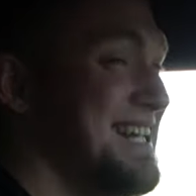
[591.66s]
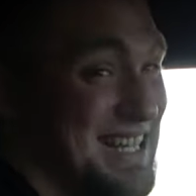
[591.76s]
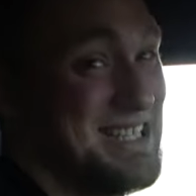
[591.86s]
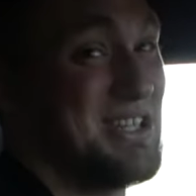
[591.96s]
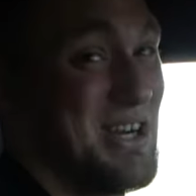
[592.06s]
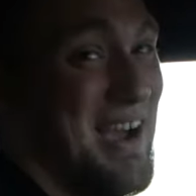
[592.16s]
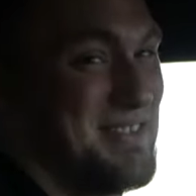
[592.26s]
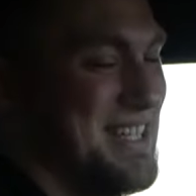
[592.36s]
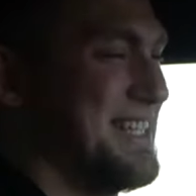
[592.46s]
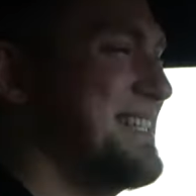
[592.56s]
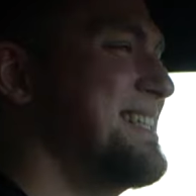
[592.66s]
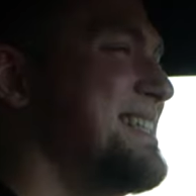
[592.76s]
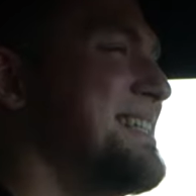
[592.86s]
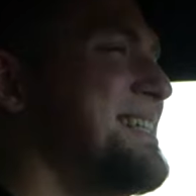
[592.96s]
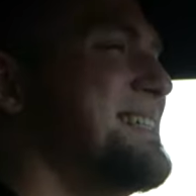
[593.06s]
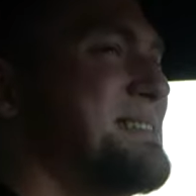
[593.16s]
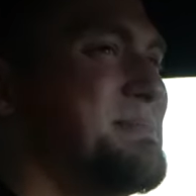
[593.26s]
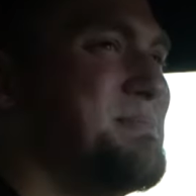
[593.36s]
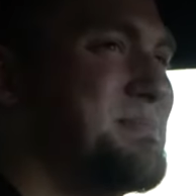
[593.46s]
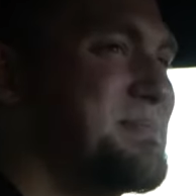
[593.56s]
Still drives good.
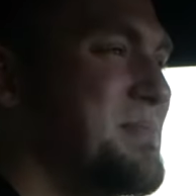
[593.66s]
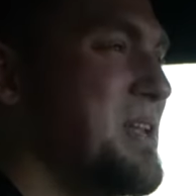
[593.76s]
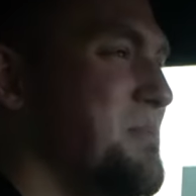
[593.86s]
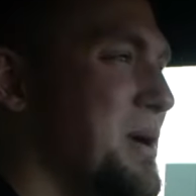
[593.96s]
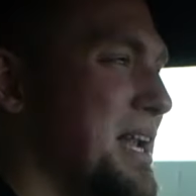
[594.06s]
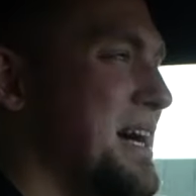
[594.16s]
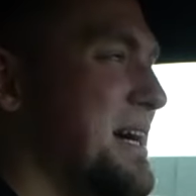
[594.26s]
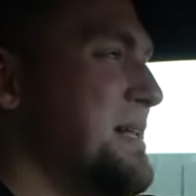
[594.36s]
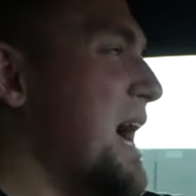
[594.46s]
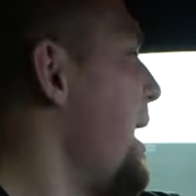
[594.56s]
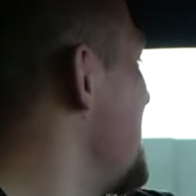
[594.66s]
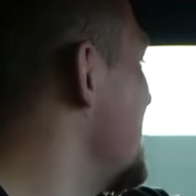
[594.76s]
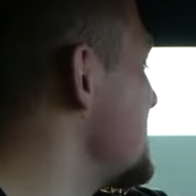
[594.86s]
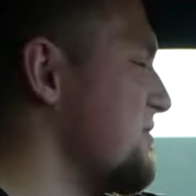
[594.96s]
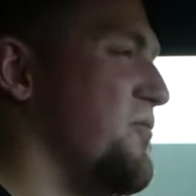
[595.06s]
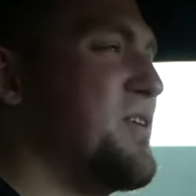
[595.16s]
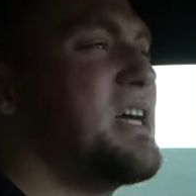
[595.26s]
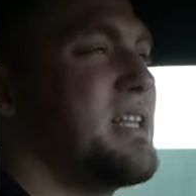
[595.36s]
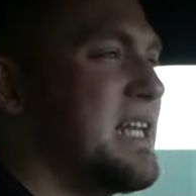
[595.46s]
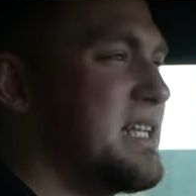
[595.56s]
But I mean, it doesn't
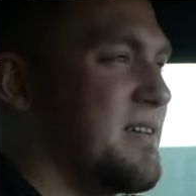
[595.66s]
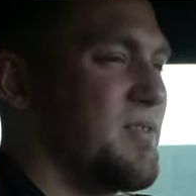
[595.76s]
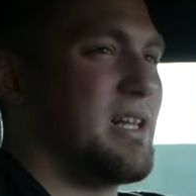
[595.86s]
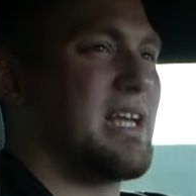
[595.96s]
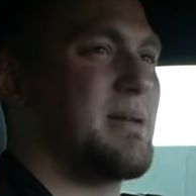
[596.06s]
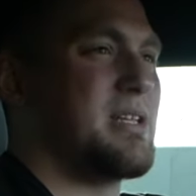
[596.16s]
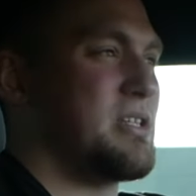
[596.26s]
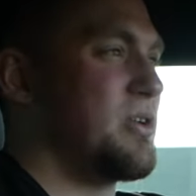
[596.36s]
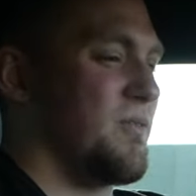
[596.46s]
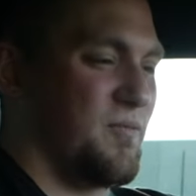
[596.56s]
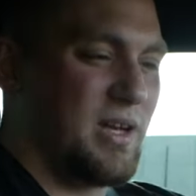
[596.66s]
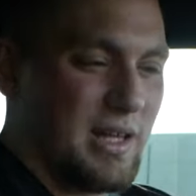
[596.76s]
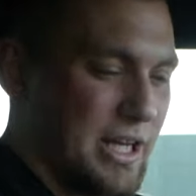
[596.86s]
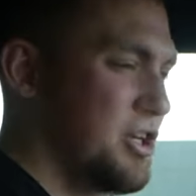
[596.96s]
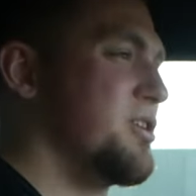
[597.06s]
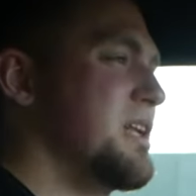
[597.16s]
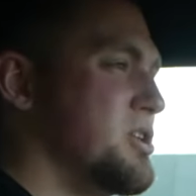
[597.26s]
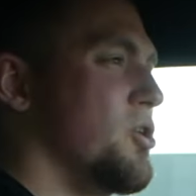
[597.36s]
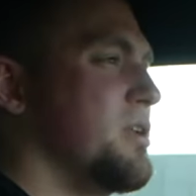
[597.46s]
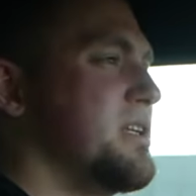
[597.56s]
feel any different. Like, you don't feel like you're in a
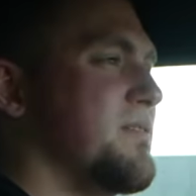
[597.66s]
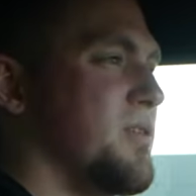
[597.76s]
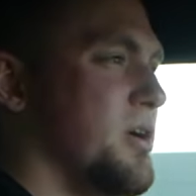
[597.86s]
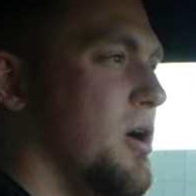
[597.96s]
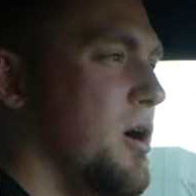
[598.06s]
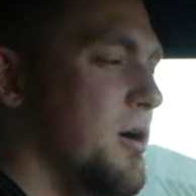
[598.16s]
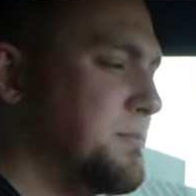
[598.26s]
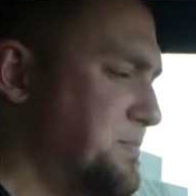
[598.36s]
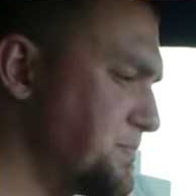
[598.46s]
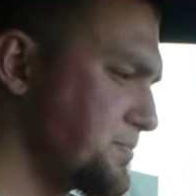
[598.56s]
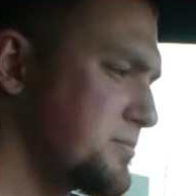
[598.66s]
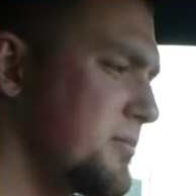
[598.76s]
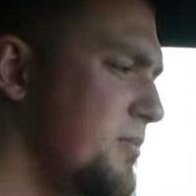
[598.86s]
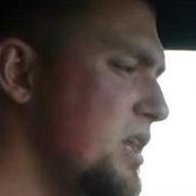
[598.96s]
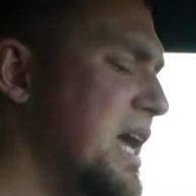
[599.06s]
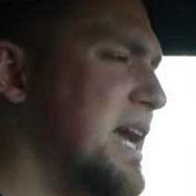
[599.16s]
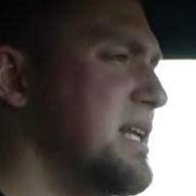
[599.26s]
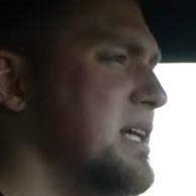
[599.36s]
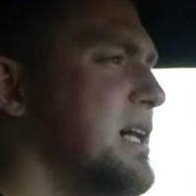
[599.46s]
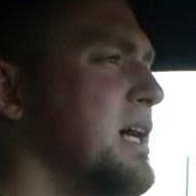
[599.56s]
totally different car.
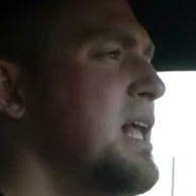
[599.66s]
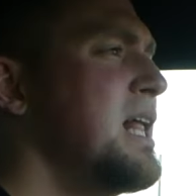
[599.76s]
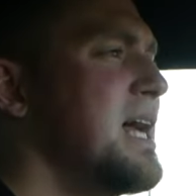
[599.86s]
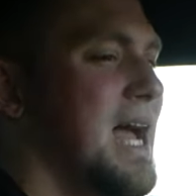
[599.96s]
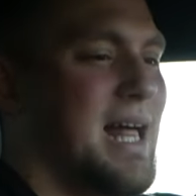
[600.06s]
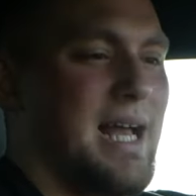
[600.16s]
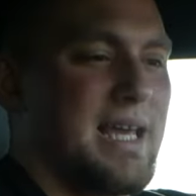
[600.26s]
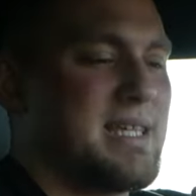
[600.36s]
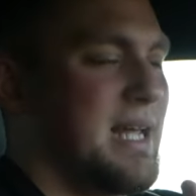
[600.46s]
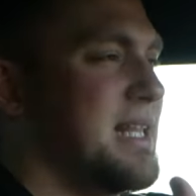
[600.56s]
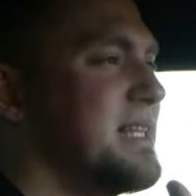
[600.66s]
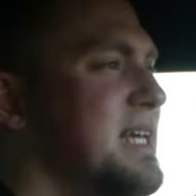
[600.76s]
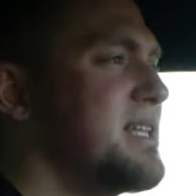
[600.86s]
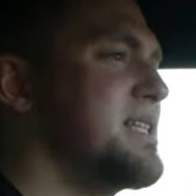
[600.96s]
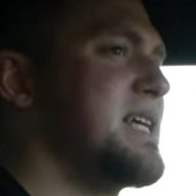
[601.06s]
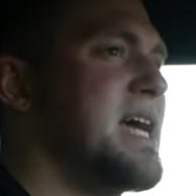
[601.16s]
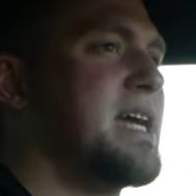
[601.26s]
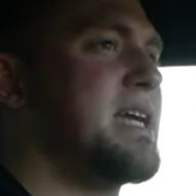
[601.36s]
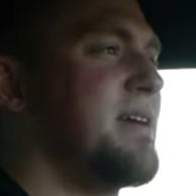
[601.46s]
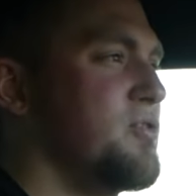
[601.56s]
And like I said, at the end of the
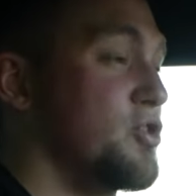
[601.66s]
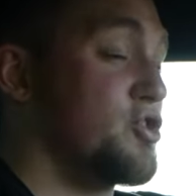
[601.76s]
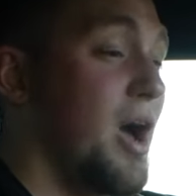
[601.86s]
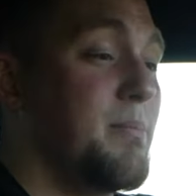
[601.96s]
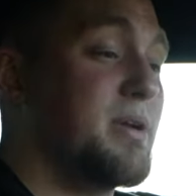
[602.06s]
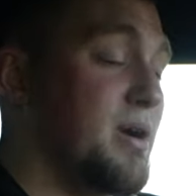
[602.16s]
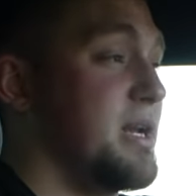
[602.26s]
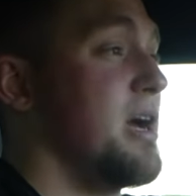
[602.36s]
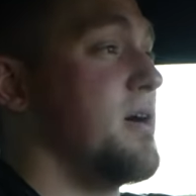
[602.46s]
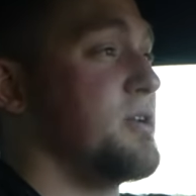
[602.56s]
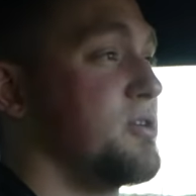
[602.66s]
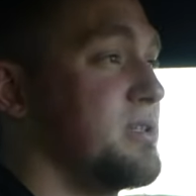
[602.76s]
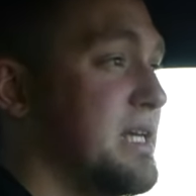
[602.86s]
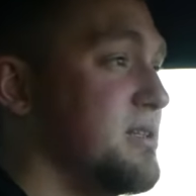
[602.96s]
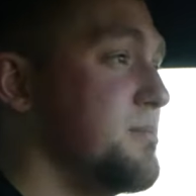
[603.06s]
day, if you're shopping right now and you're in the